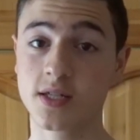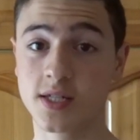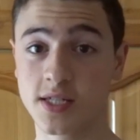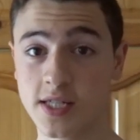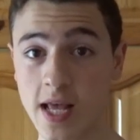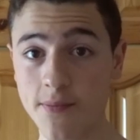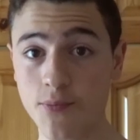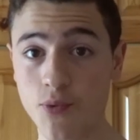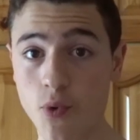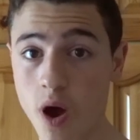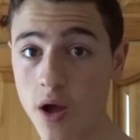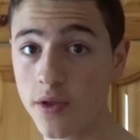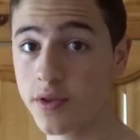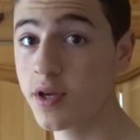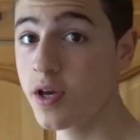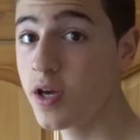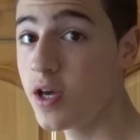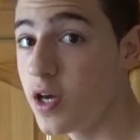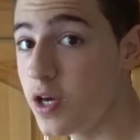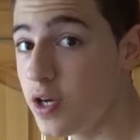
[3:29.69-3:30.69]
Step
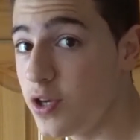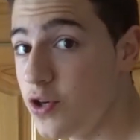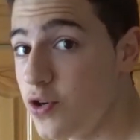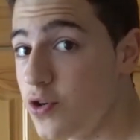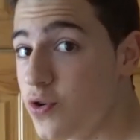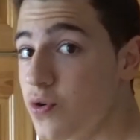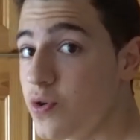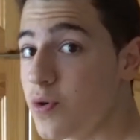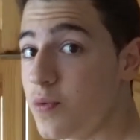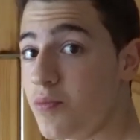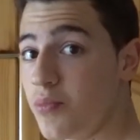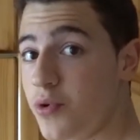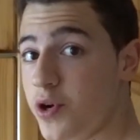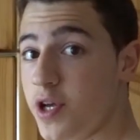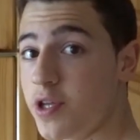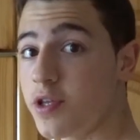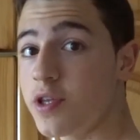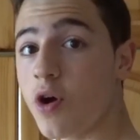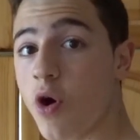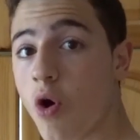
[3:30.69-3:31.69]
one, you
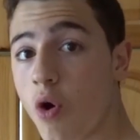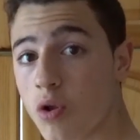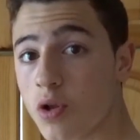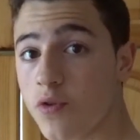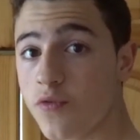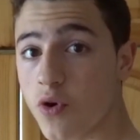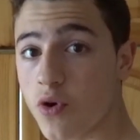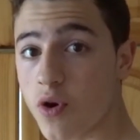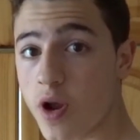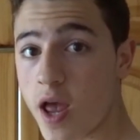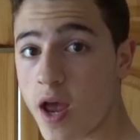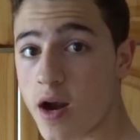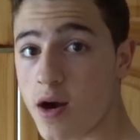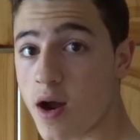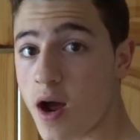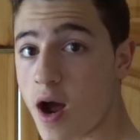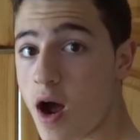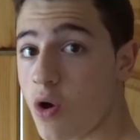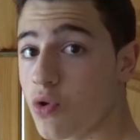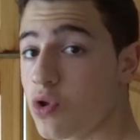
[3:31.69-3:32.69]
breathe all of your
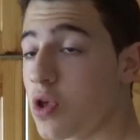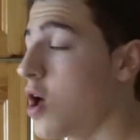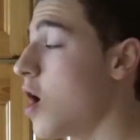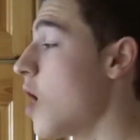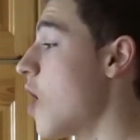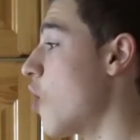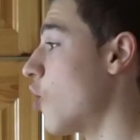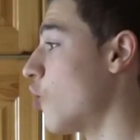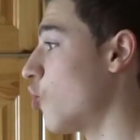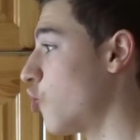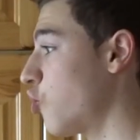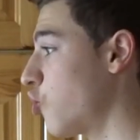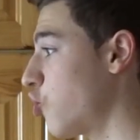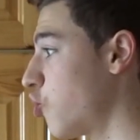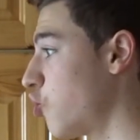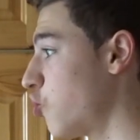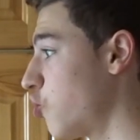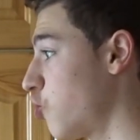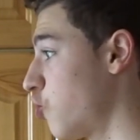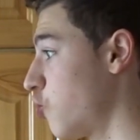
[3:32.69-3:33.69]
air out,
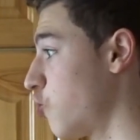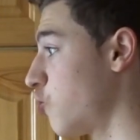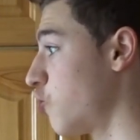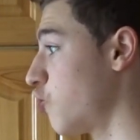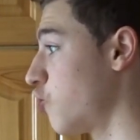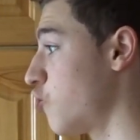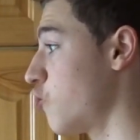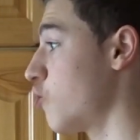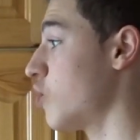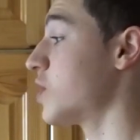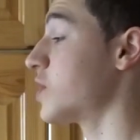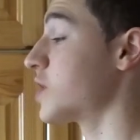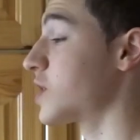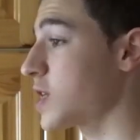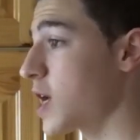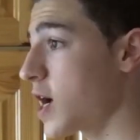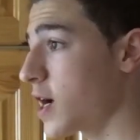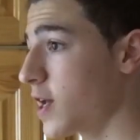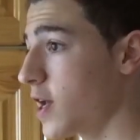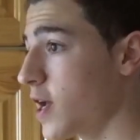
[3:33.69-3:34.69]

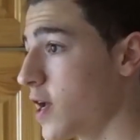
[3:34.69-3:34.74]
suck